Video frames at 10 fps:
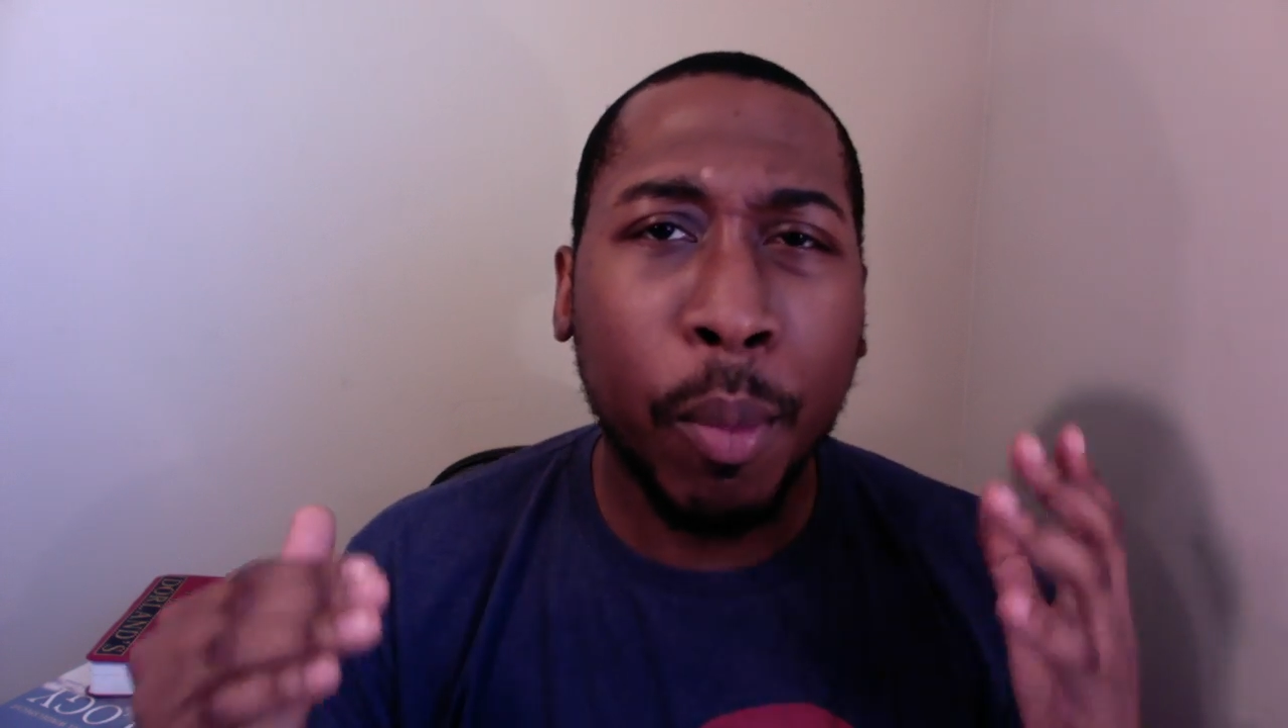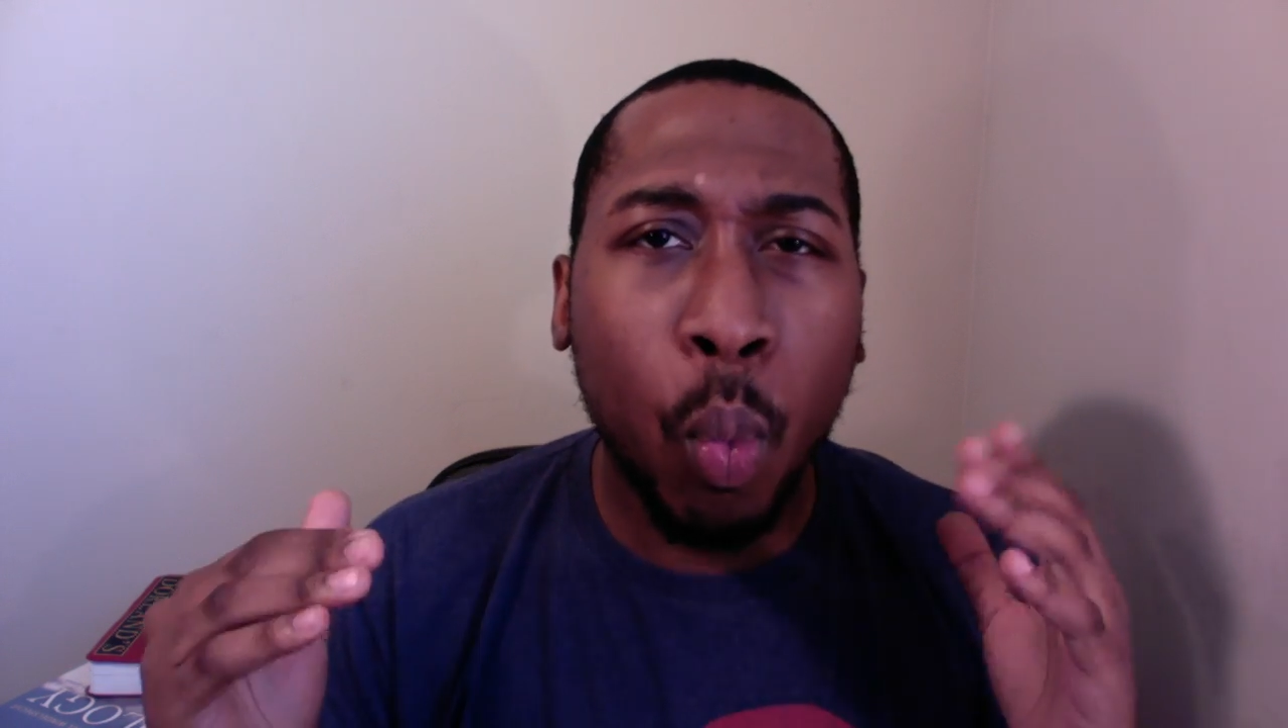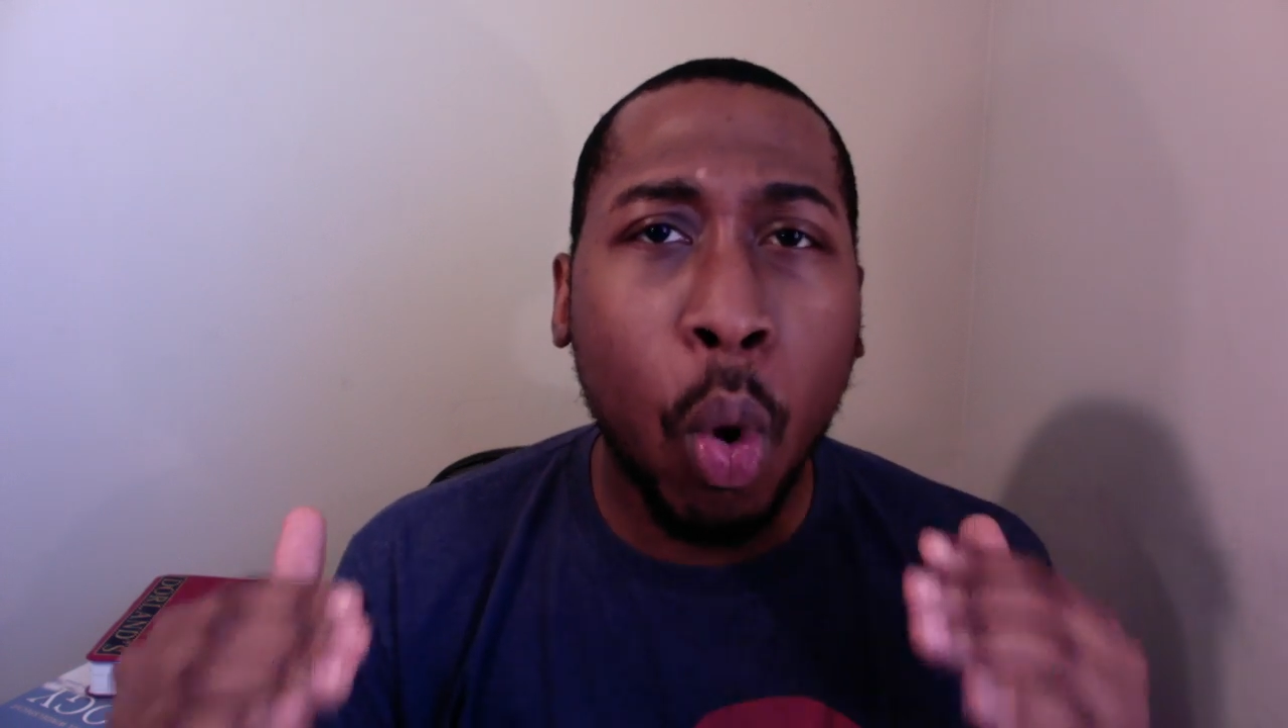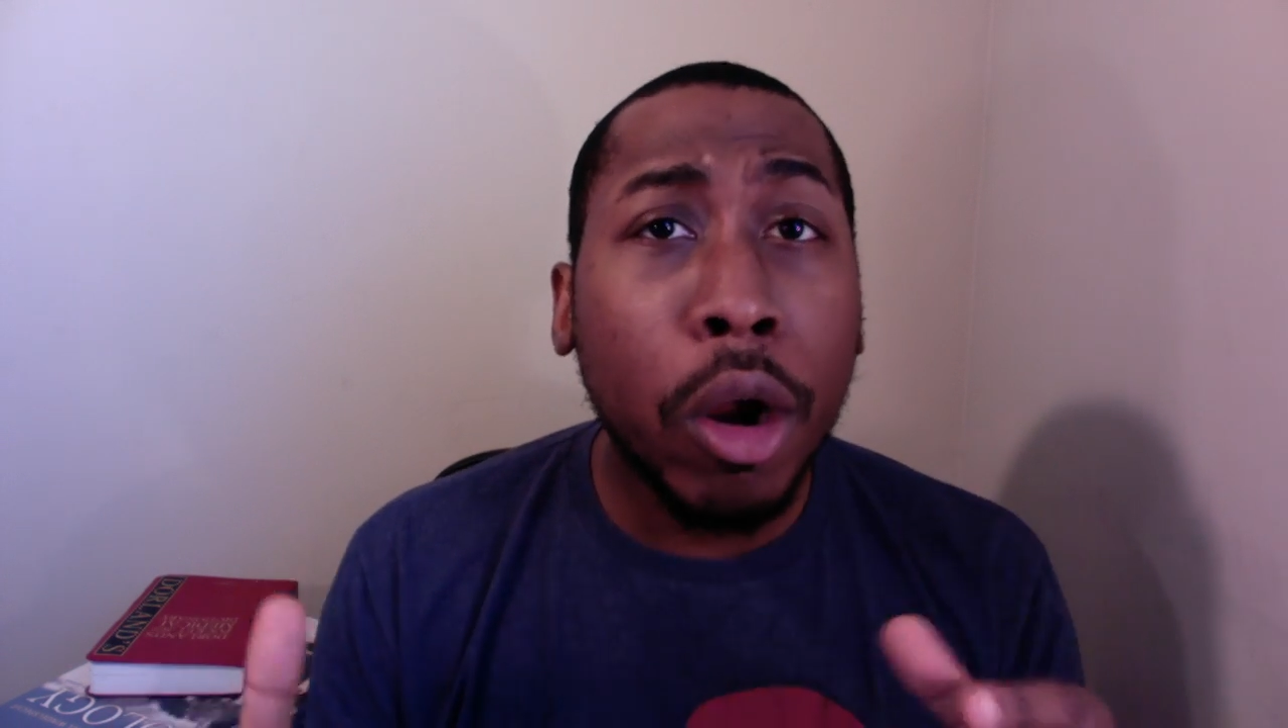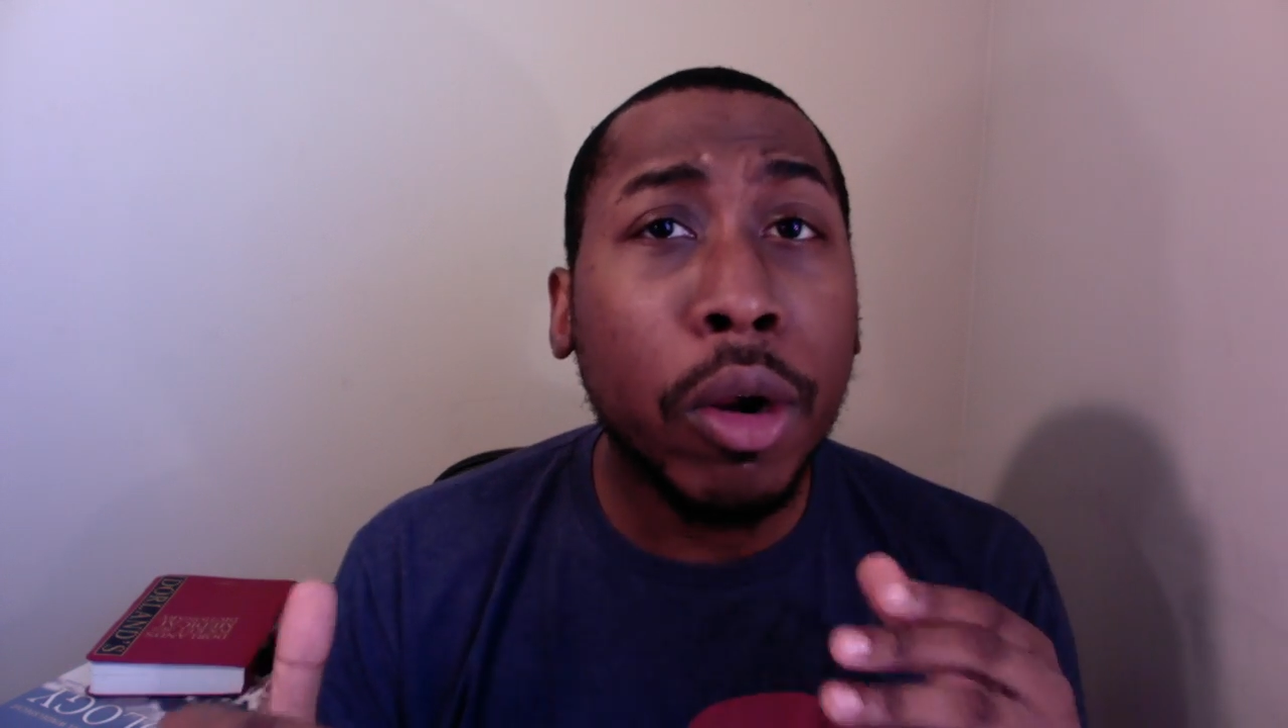
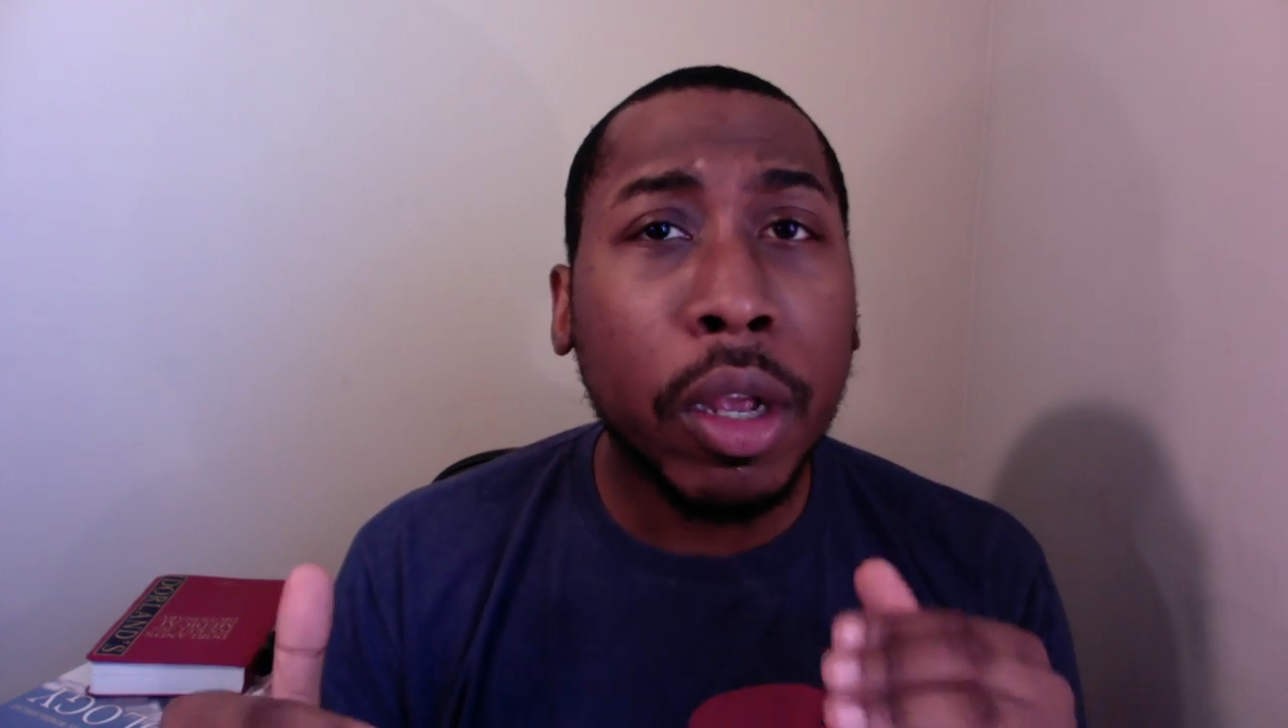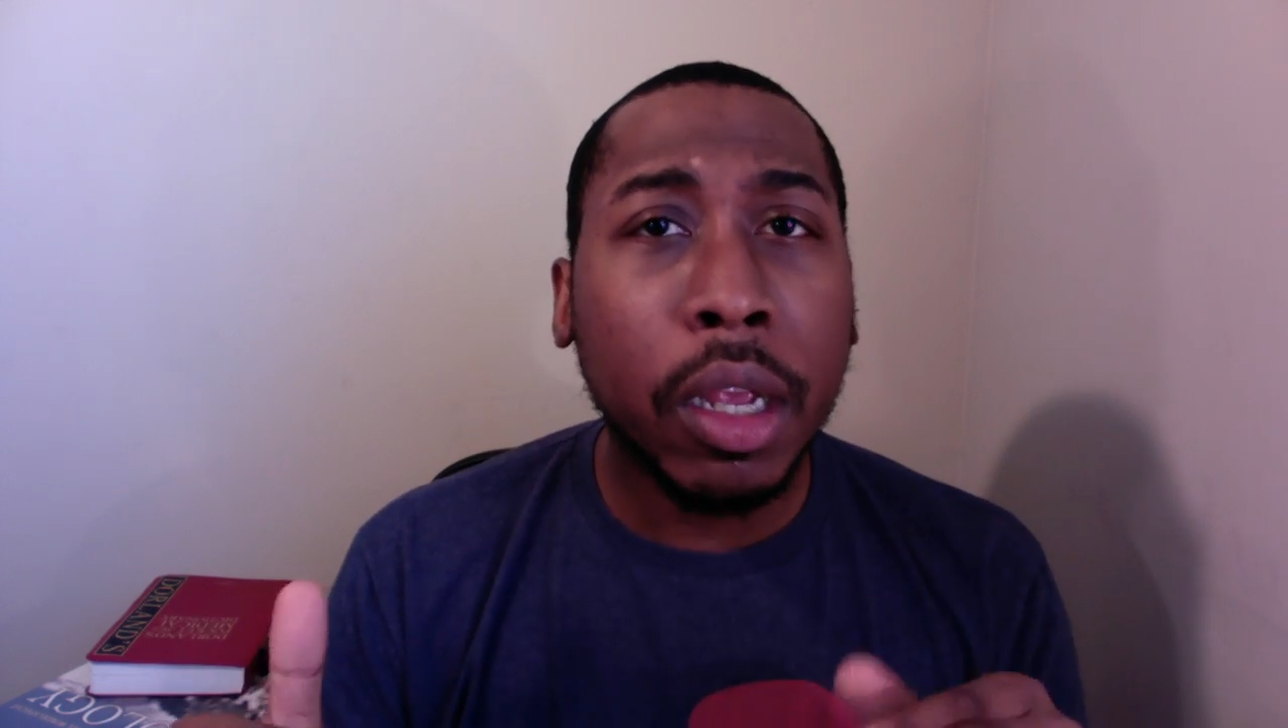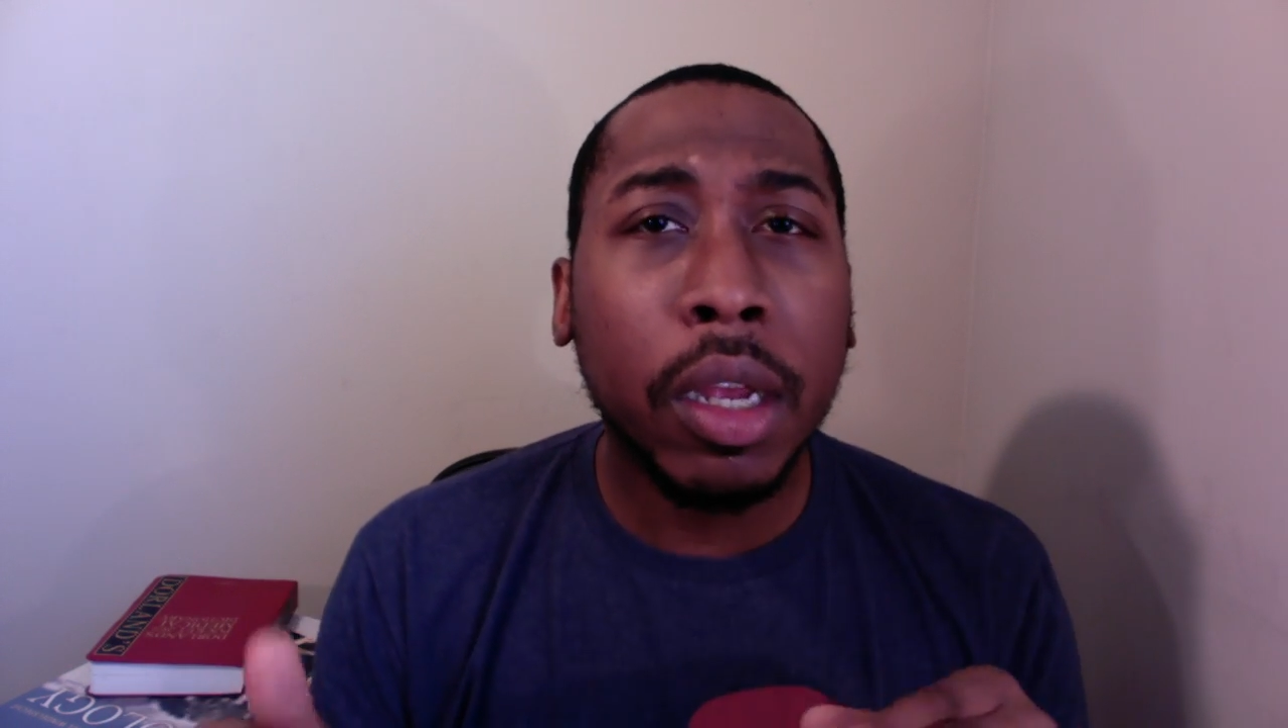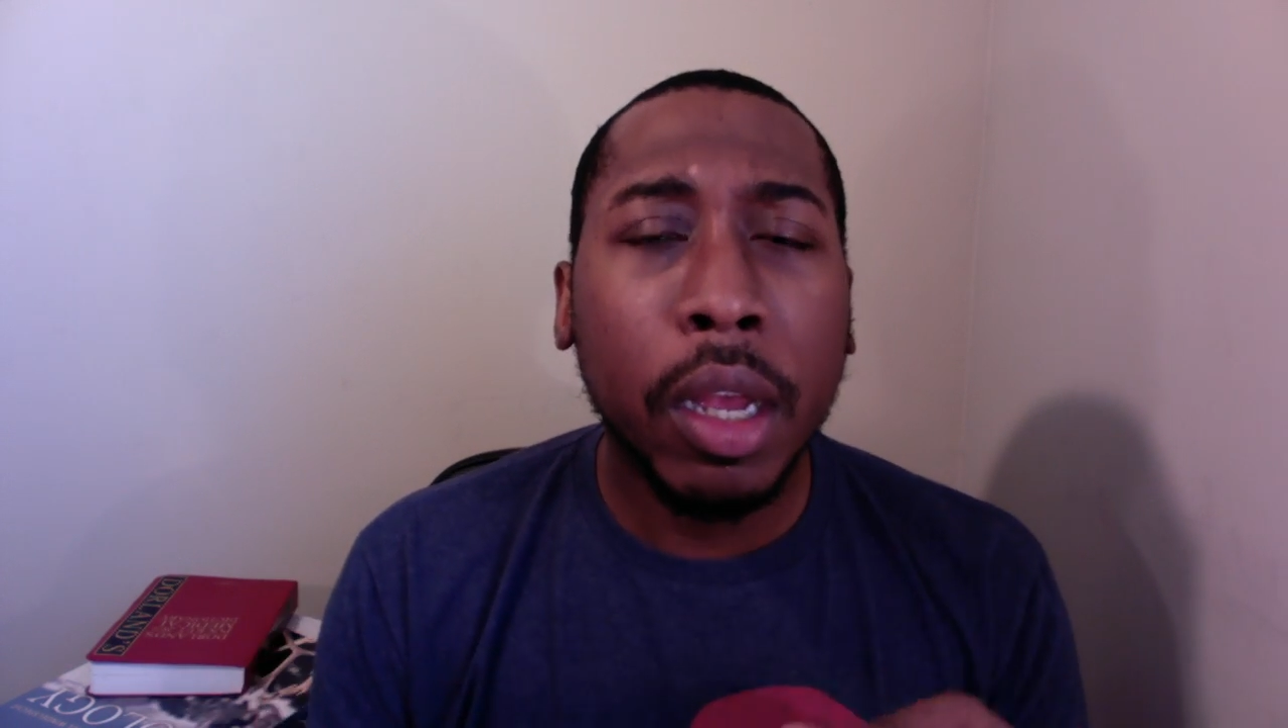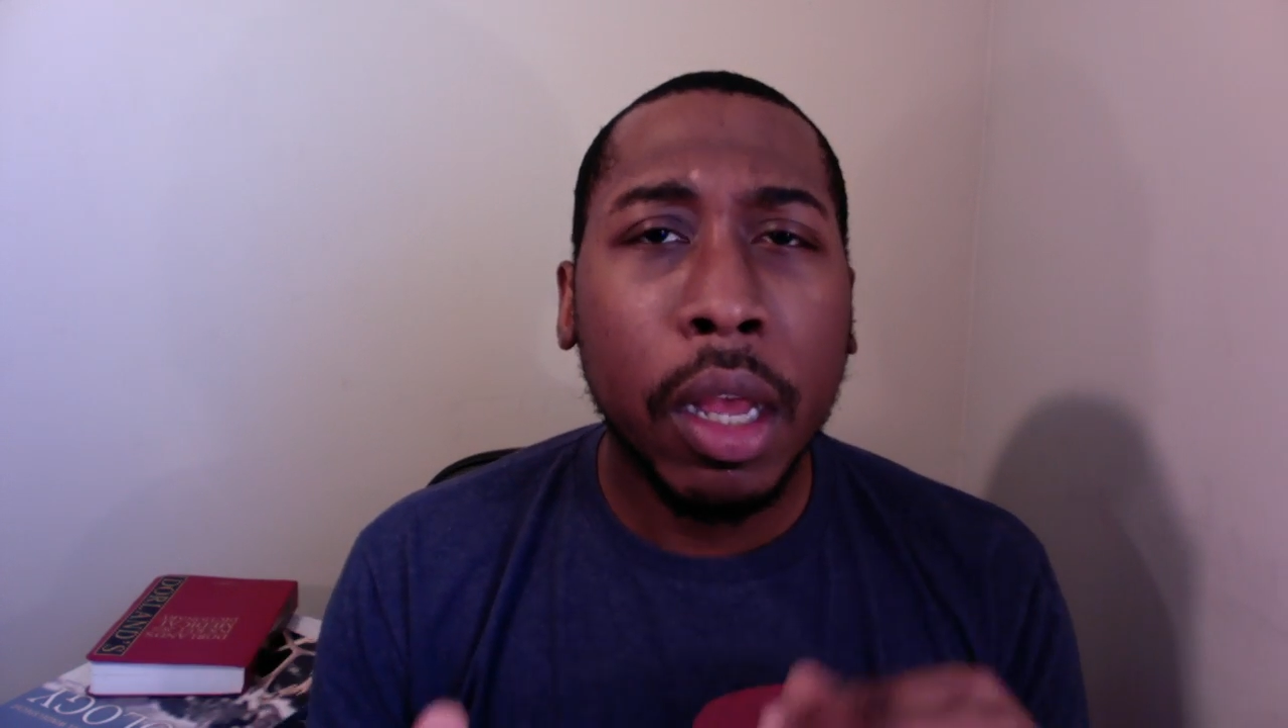work